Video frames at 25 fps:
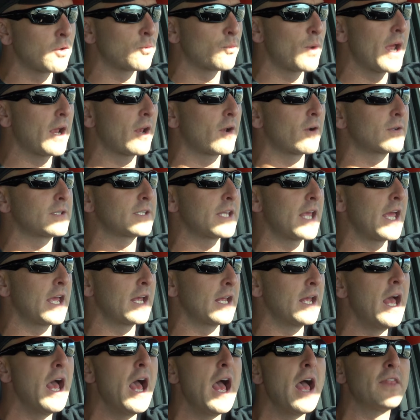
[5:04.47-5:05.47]
on record
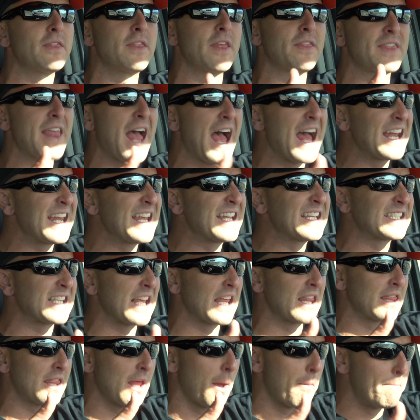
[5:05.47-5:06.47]
saying that that is
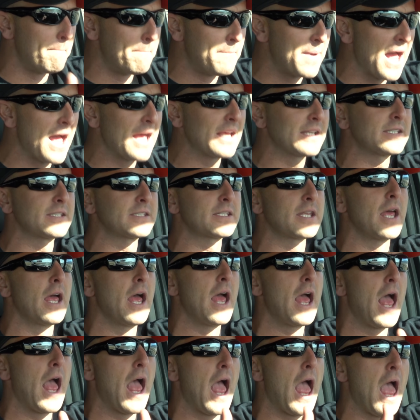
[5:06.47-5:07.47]
the best
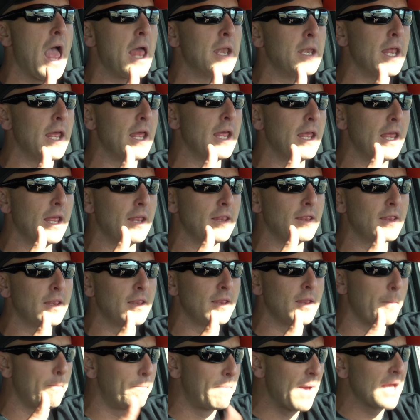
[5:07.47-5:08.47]
and it,
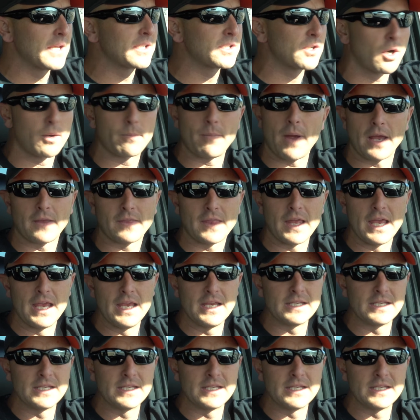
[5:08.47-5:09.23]
the best dirt bike that